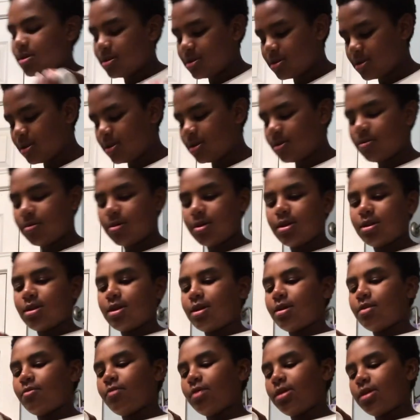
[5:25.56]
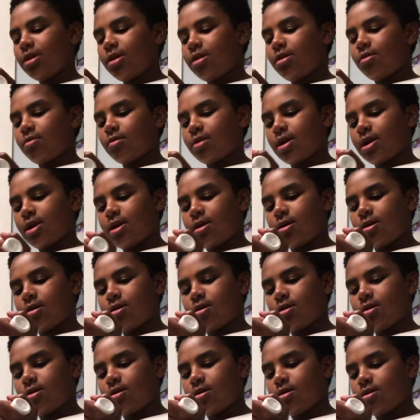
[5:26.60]
You know what? I really don't care.
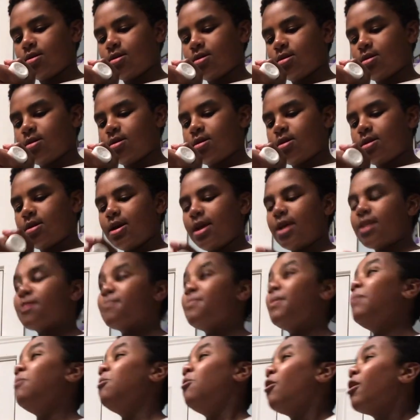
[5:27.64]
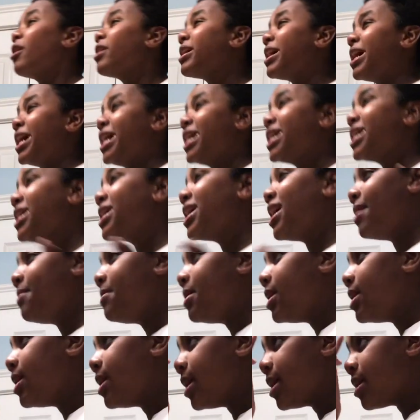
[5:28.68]
It's been working. I
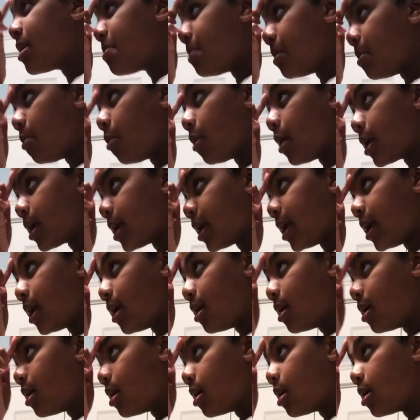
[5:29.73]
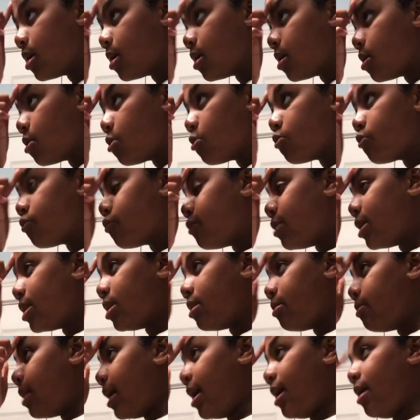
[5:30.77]
mean, it's been working really
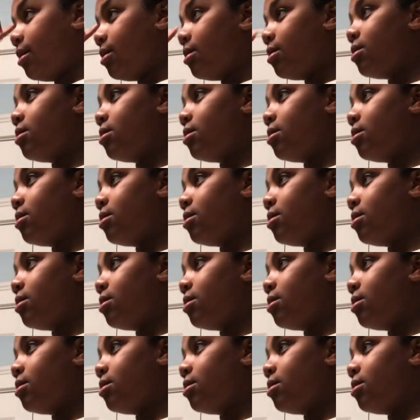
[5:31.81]
well.